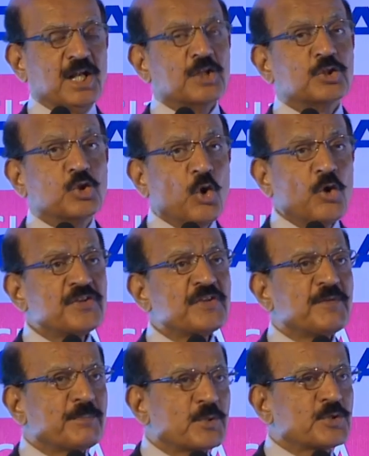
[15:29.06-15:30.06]
Those, if
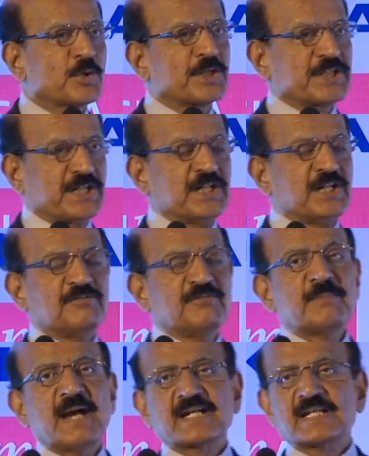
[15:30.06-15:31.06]
were put together way
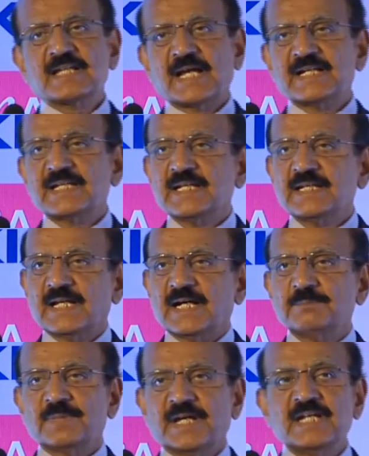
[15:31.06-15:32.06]
back in
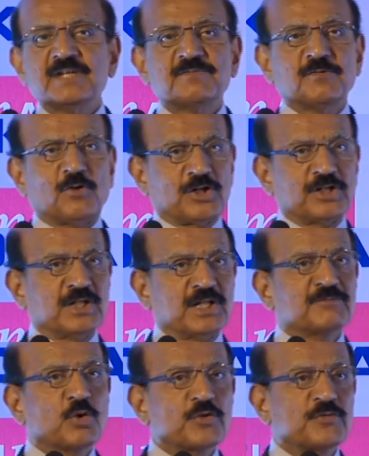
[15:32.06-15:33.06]
1984,
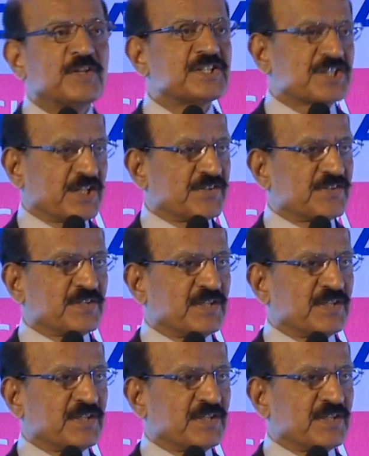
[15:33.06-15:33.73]
if those features,